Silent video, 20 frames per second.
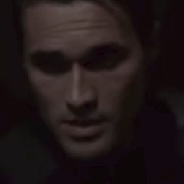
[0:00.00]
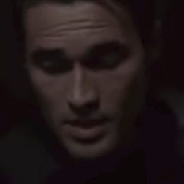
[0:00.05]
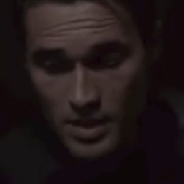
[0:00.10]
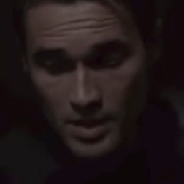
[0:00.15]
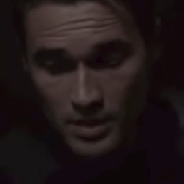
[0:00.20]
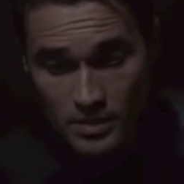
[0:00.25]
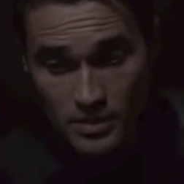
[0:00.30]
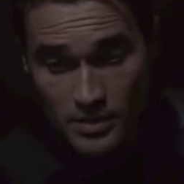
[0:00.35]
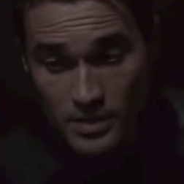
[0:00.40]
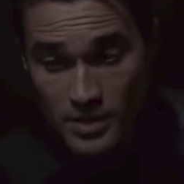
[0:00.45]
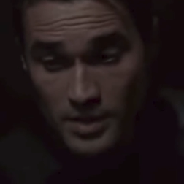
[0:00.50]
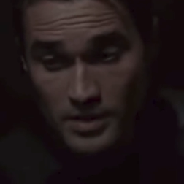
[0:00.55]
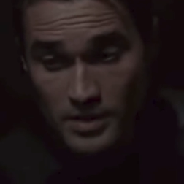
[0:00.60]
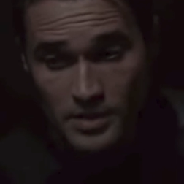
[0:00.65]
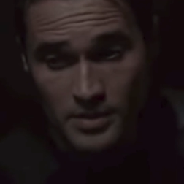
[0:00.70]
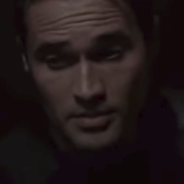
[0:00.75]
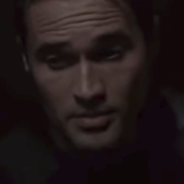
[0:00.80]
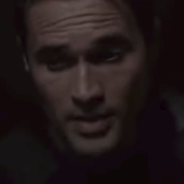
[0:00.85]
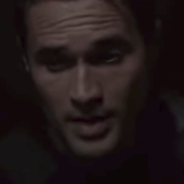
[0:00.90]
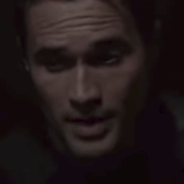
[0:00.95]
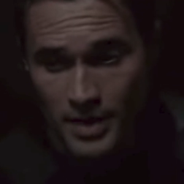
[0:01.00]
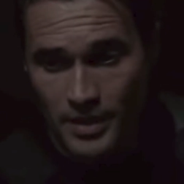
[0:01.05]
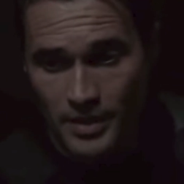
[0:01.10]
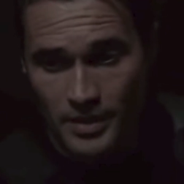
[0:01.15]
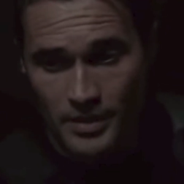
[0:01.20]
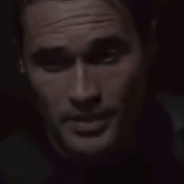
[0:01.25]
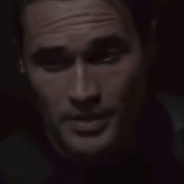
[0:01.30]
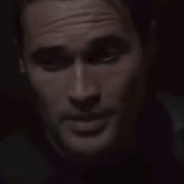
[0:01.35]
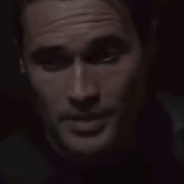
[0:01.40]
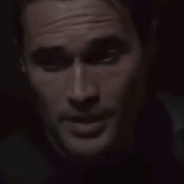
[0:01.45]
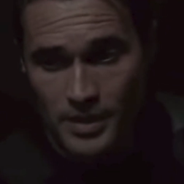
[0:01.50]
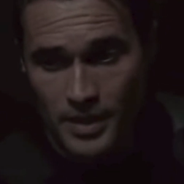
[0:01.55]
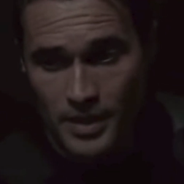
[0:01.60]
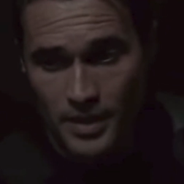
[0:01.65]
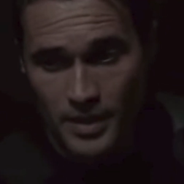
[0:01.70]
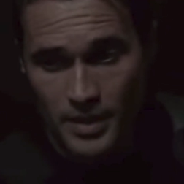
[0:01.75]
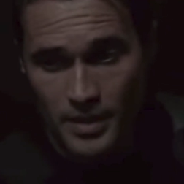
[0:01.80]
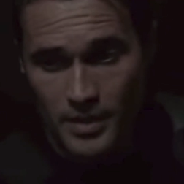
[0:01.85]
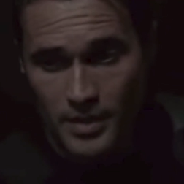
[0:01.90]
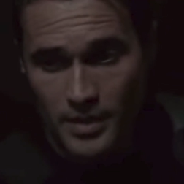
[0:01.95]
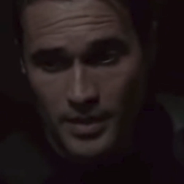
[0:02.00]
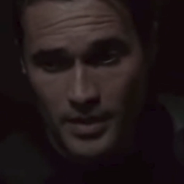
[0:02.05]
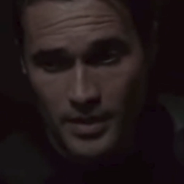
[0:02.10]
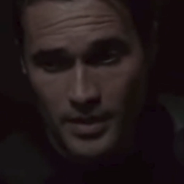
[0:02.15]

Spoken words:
I killed an innocent man, Skye.